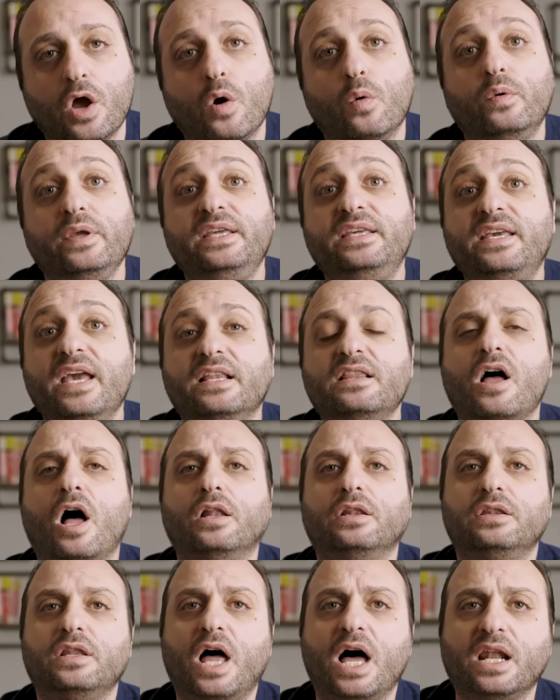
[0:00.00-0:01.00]
We get a
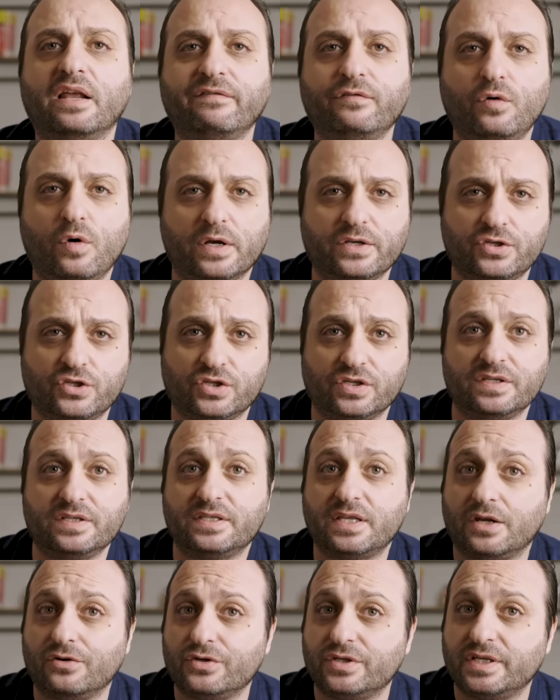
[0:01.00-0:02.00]
lot of
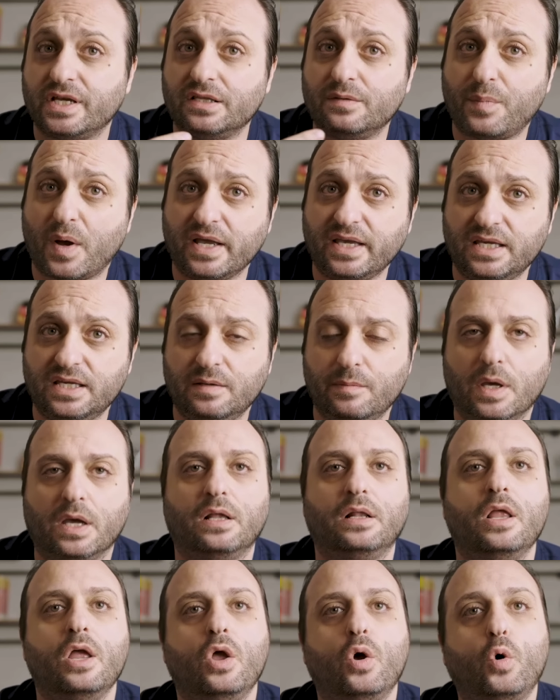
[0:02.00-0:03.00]
questions that are sent by
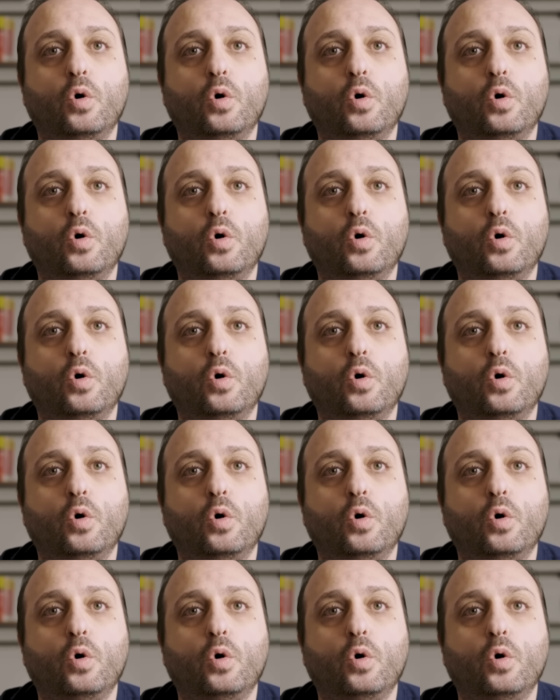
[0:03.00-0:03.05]
email